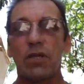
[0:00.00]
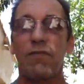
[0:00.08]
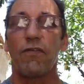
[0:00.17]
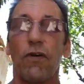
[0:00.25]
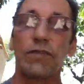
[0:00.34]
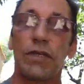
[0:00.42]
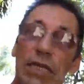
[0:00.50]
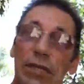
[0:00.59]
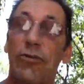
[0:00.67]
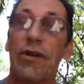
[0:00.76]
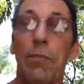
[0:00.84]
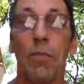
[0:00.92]
been involved in
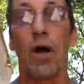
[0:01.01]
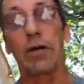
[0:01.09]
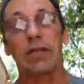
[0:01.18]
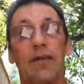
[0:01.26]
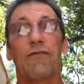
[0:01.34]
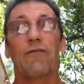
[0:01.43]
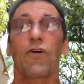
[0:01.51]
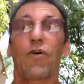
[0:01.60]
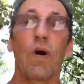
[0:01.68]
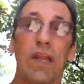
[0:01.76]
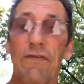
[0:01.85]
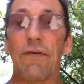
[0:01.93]
internet marketing for
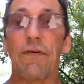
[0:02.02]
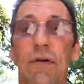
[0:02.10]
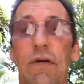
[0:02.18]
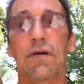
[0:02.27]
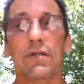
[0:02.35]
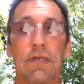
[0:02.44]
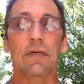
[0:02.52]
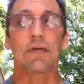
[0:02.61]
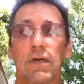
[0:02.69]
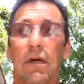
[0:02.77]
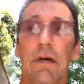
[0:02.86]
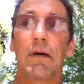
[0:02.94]
quite a few years,
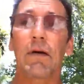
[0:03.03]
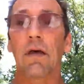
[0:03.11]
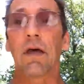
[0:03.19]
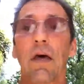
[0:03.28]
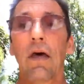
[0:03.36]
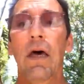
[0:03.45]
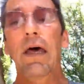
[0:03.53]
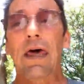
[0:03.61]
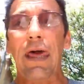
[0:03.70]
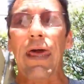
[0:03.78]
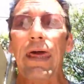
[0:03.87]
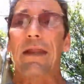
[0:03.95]

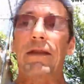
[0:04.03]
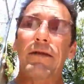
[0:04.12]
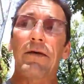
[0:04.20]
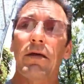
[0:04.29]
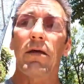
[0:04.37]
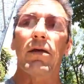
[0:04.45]
and